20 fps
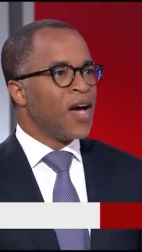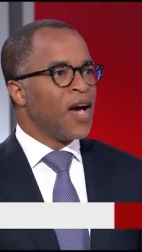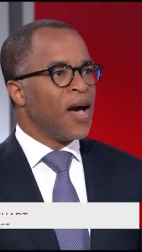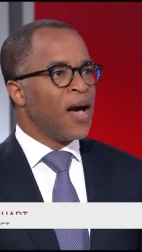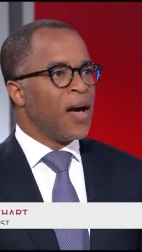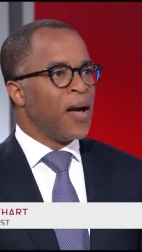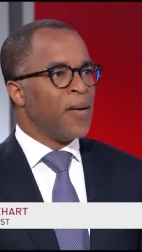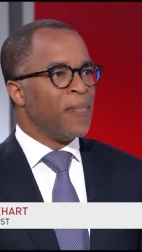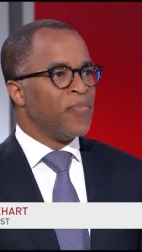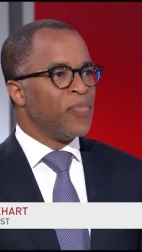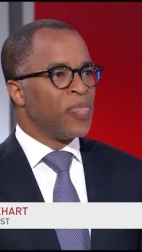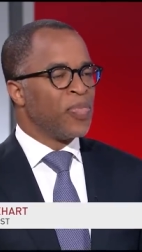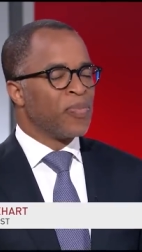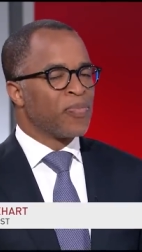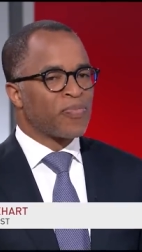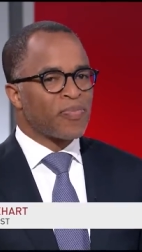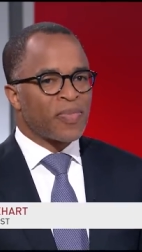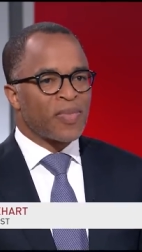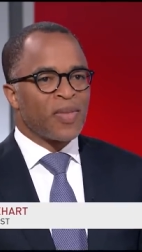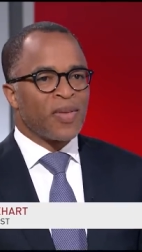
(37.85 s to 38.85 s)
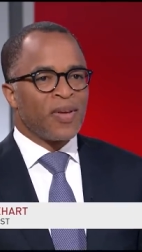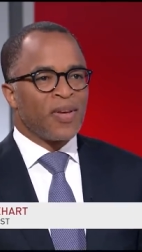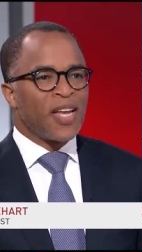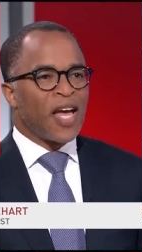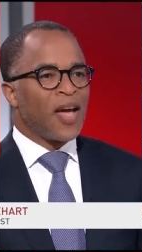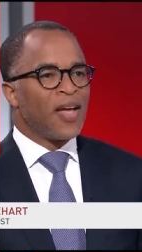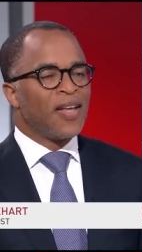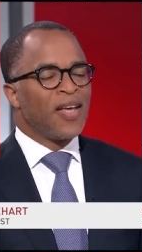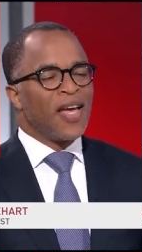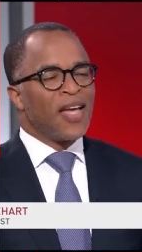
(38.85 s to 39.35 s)
Um,
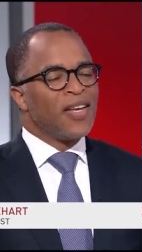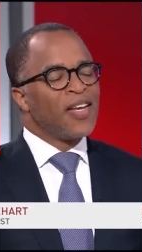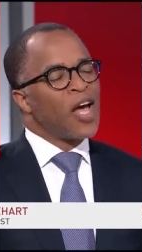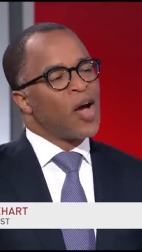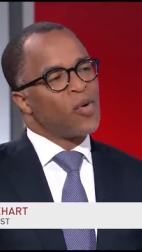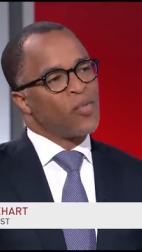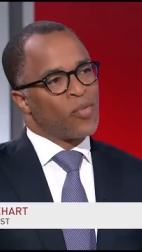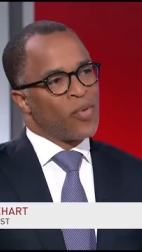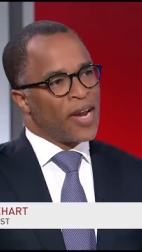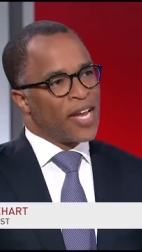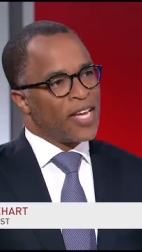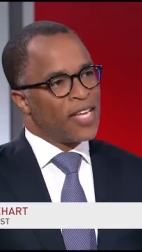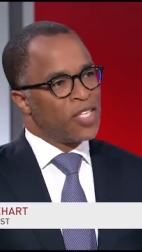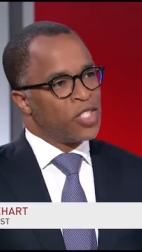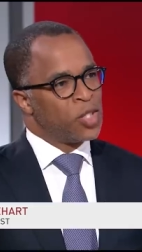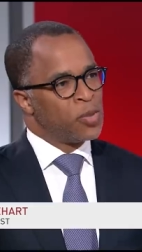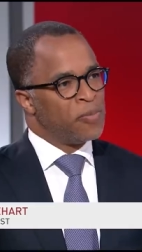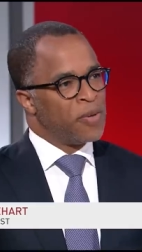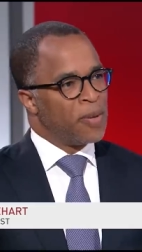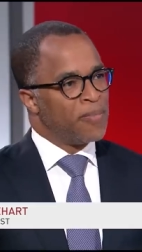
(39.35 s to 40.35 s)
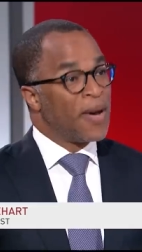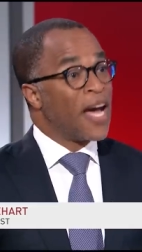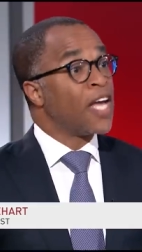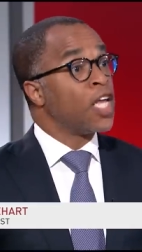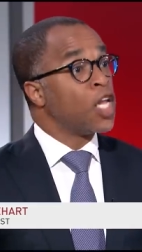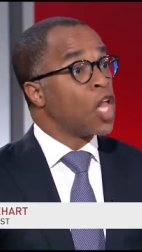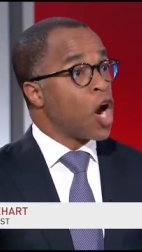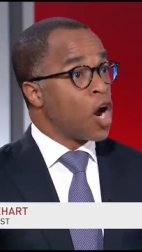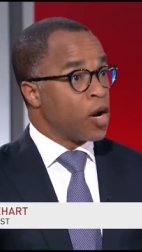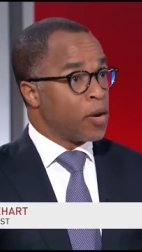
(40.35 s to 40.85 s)
Not, not rage, but my
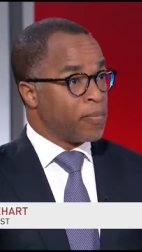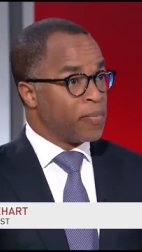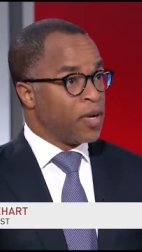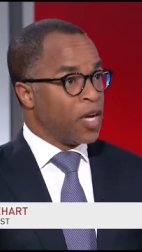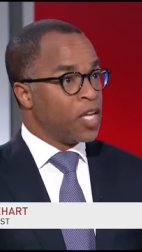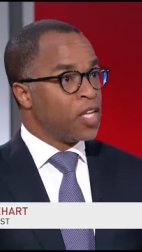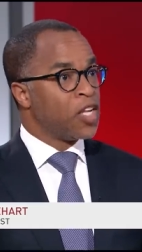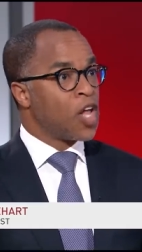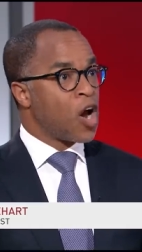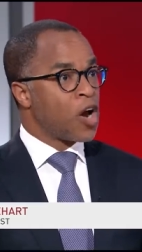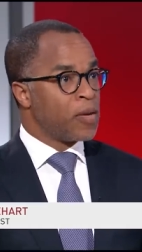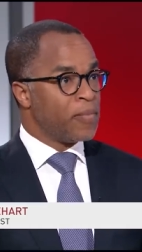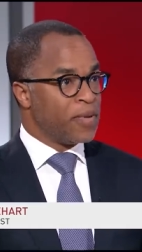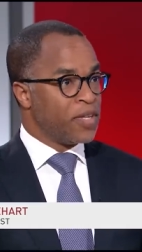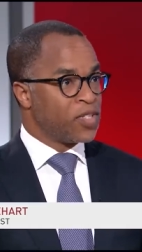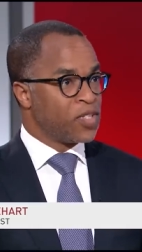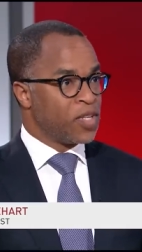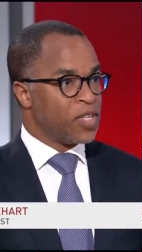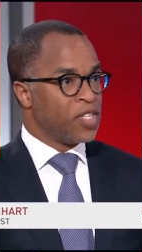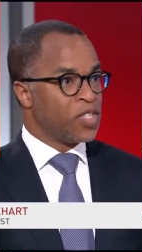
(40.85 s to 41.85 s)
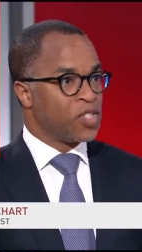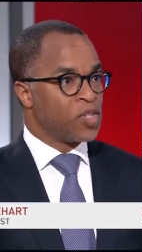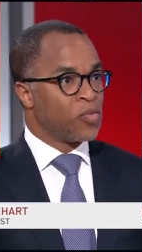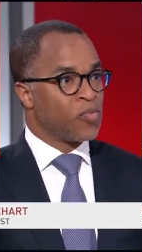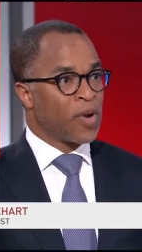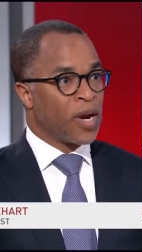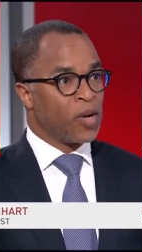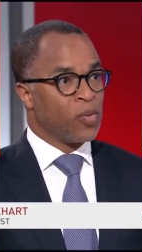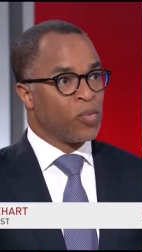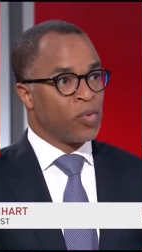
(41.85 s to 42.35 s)
alarm. Alarm is, is the
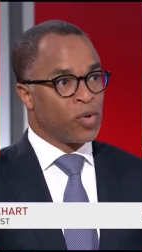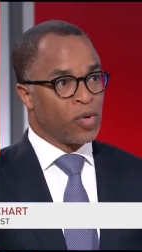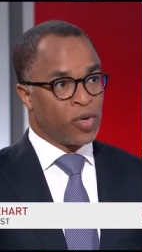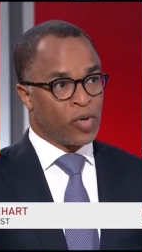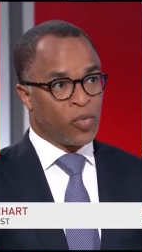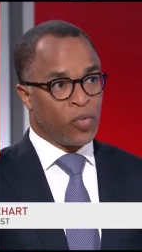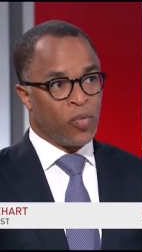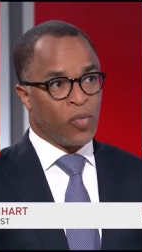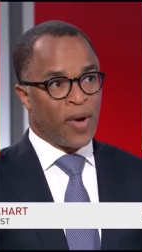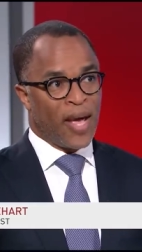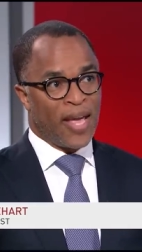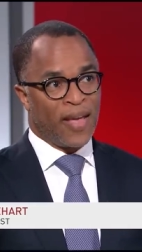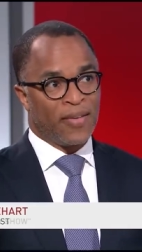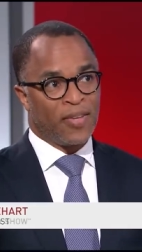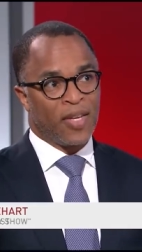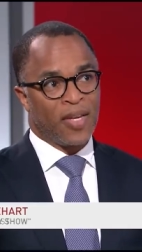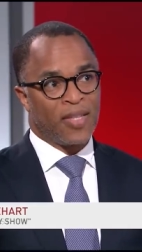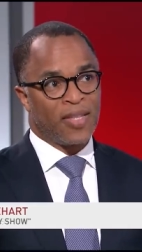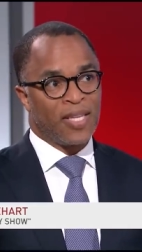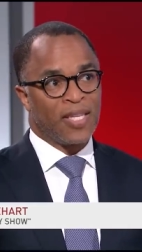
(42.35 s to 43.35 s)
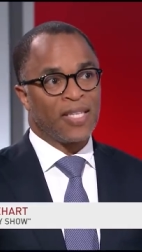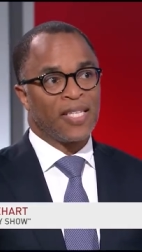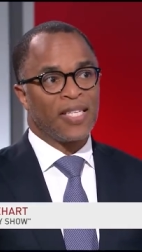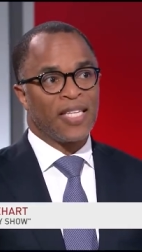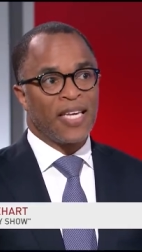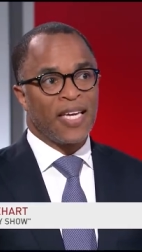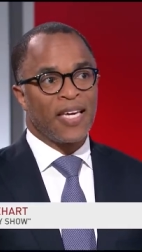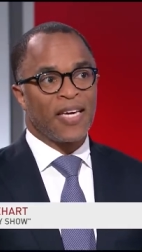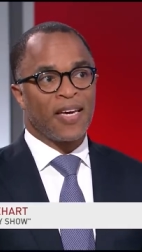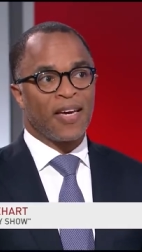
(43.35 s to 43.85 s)
right word. When the
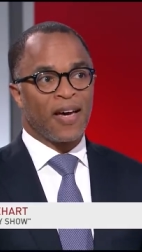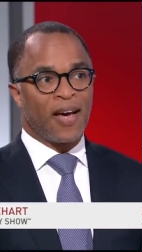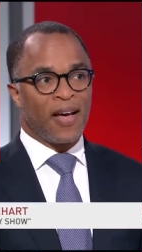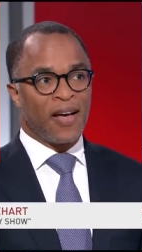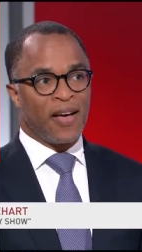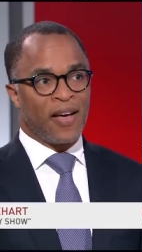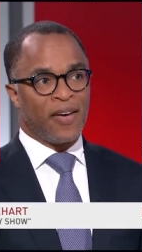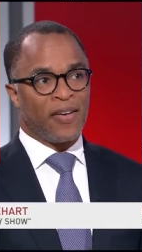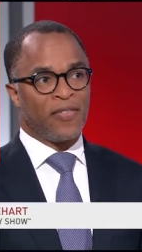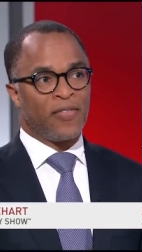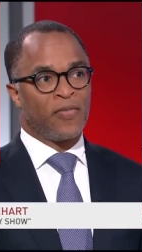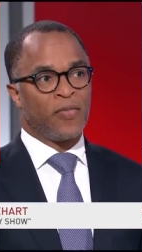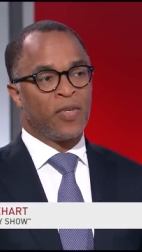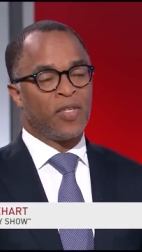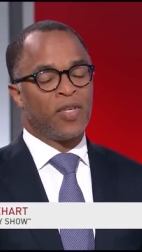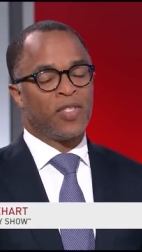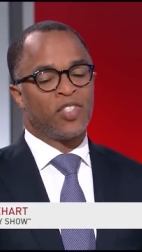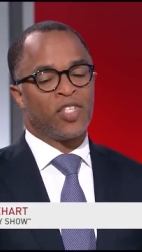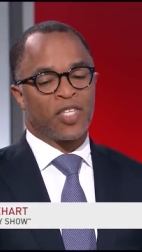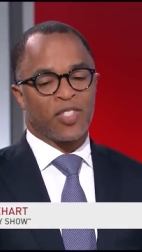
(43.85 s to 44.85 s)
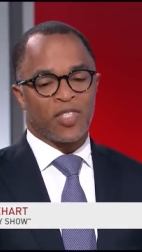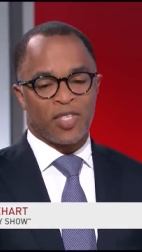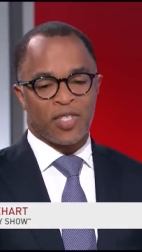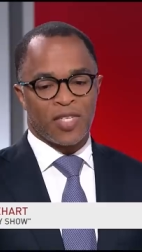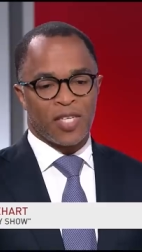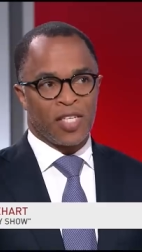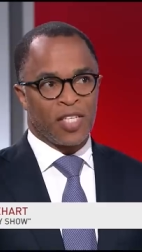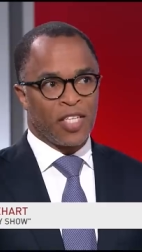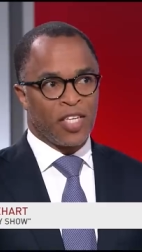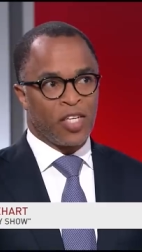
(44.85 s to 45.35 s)
leak of Justice
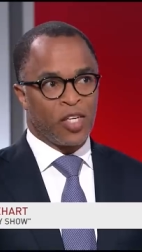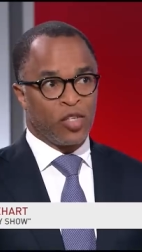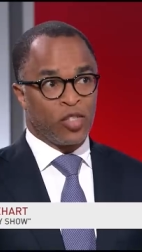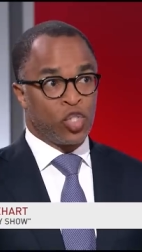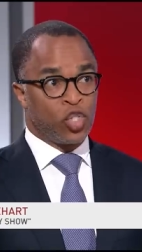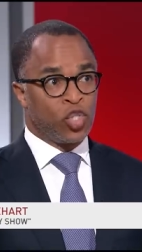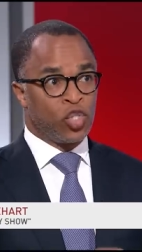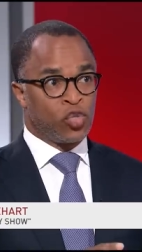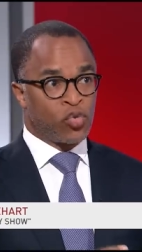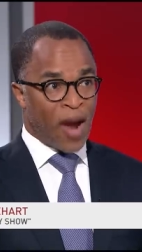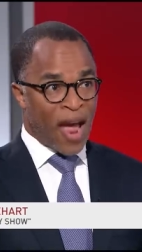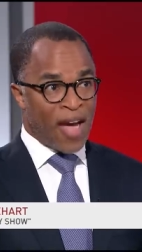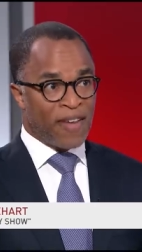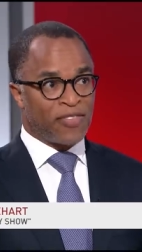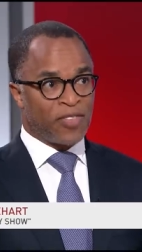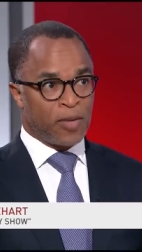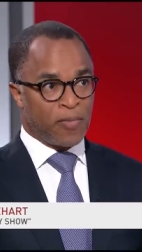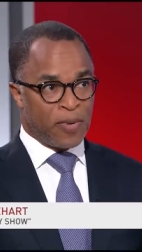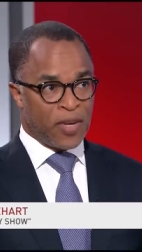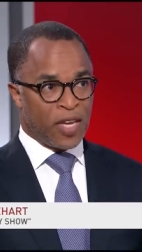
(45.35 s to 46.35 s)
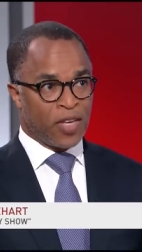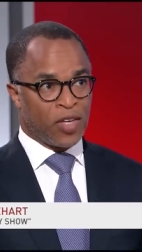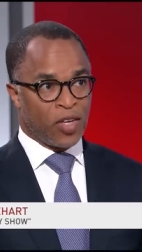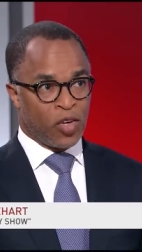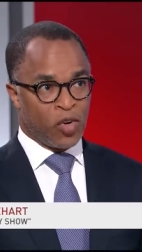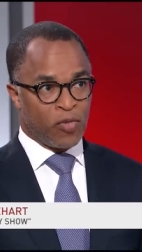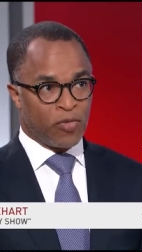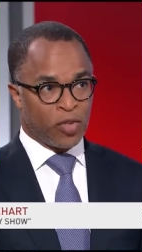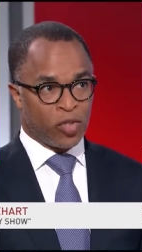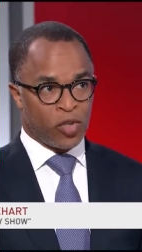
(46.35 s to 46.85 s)
Alito's draft opinion
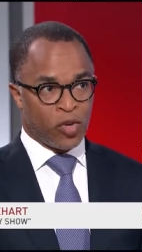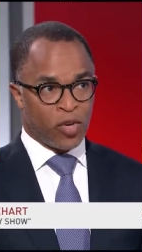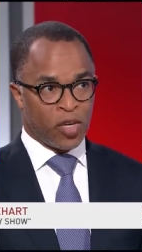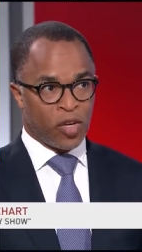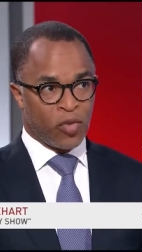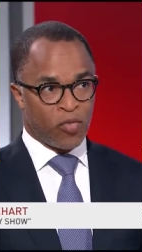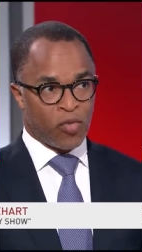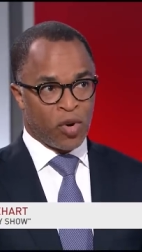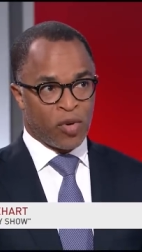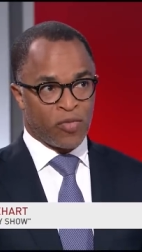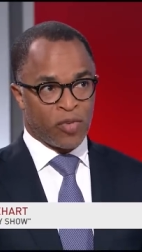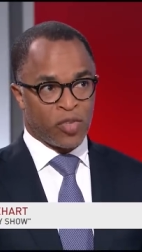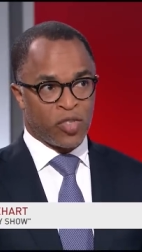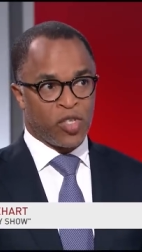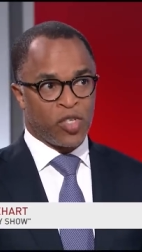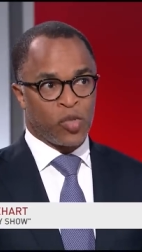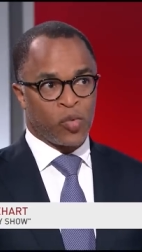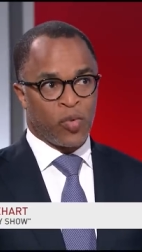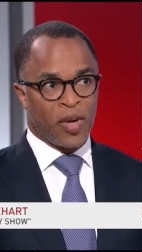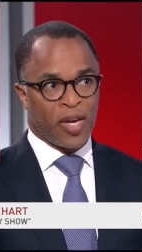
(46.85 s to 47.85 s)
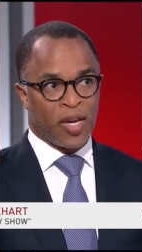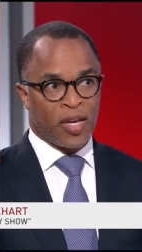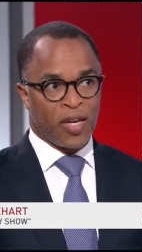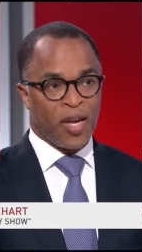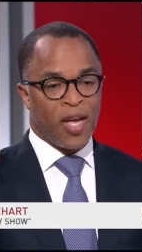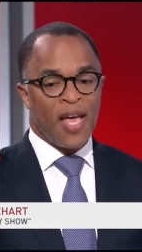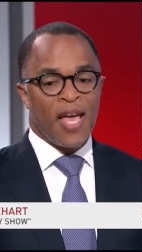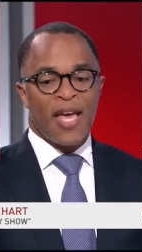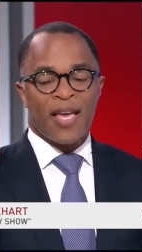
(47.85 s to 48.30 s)
overturning Roe versus Wade